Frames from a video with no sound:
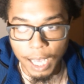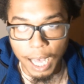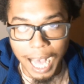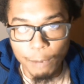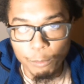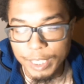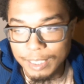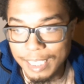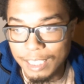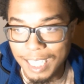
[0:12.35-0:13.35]
I really
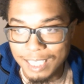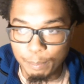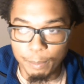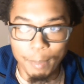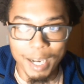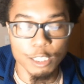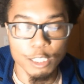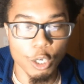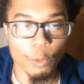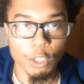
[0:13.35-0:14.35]
think there hasn't been much
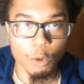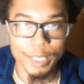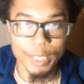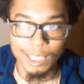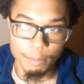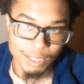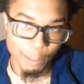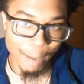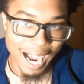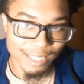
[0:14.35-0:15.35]
going on when it comes to the
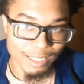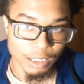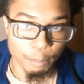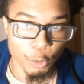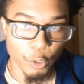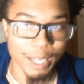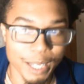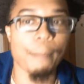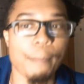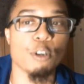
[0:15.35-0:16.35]
boxing community, in
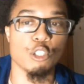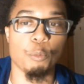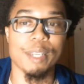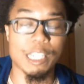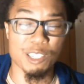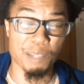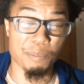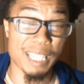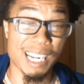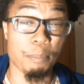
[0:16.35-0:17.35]
my personal opinion, or
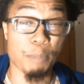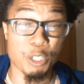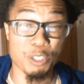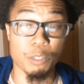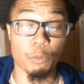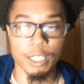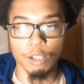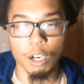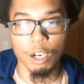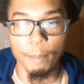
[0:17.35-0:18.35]
something that I personally want to
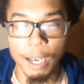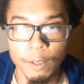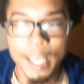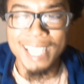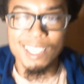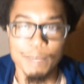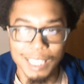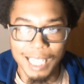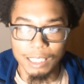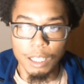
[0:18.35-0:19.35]
talk about. It's just been a
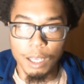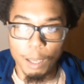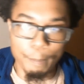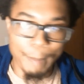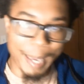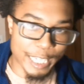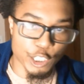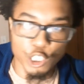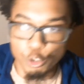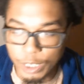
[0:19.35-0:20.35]
lot of
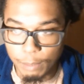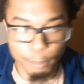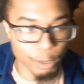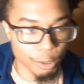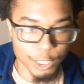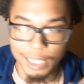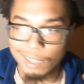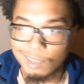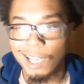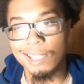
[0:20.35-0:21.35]
mainstream
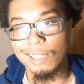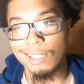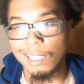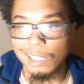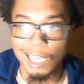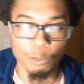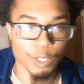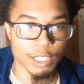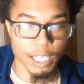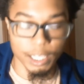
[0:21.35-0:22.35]
bullshit nonsense, and I don't
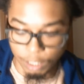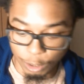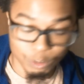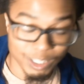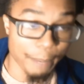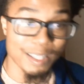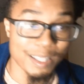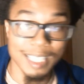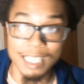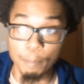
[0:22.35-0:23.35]
really touch on those type of things.